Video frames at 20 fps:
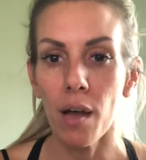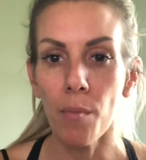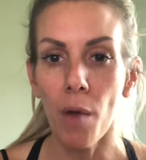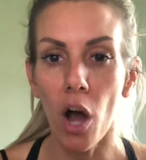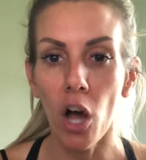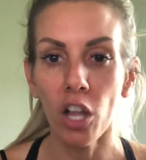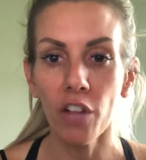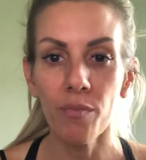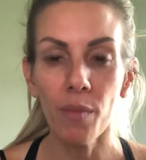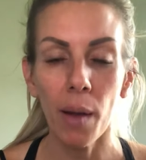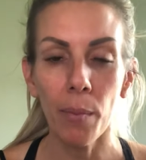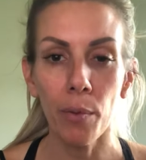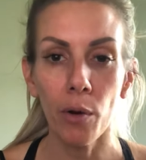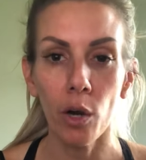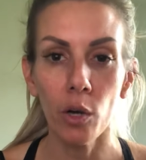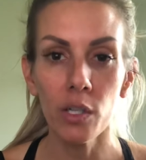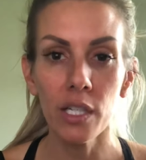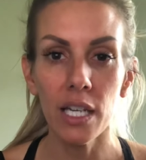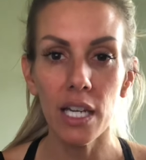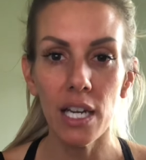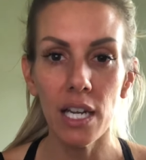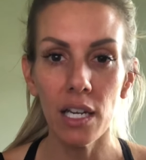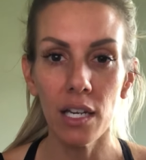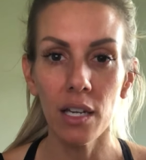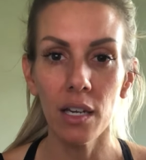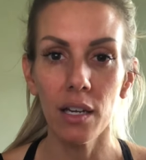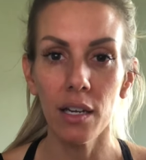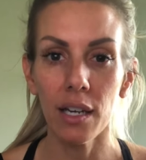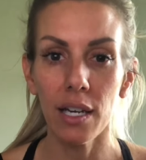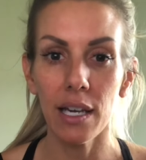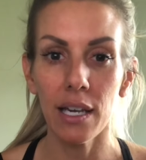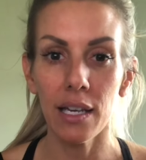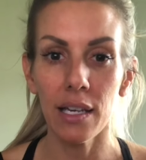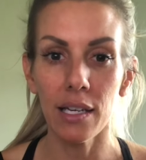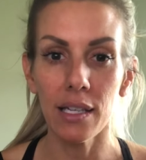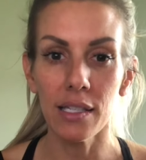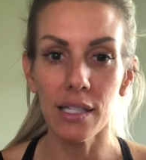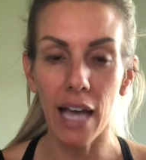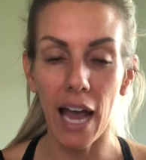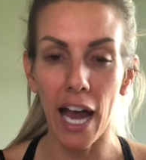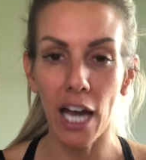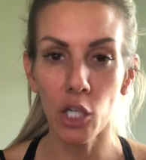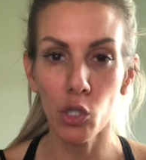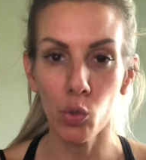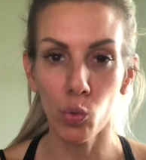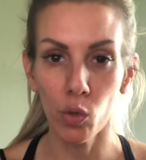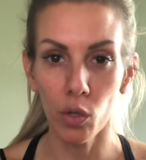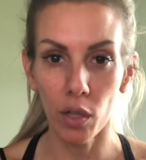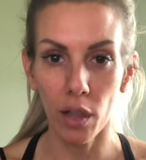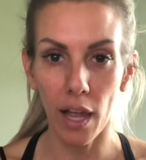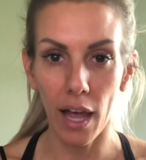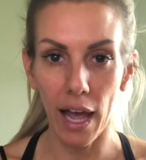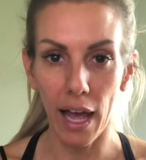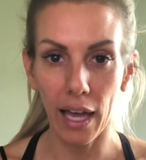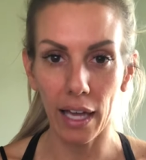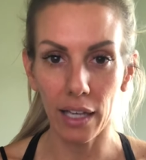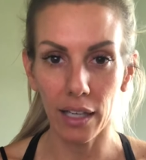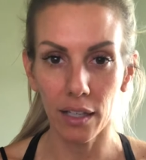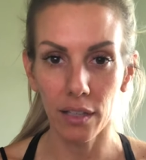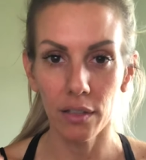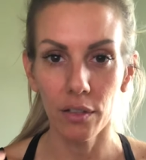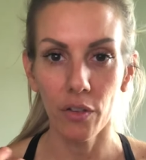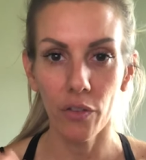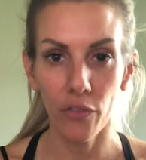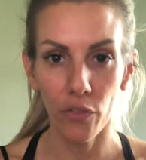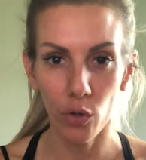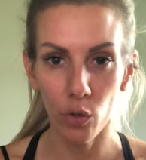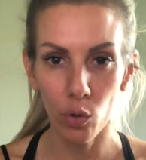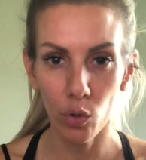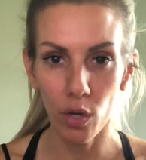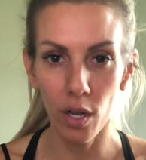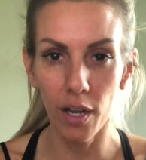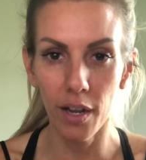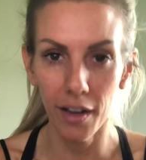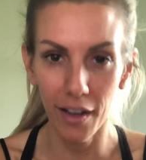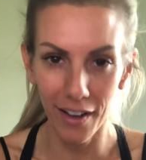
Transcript: all of my protein is actual like food.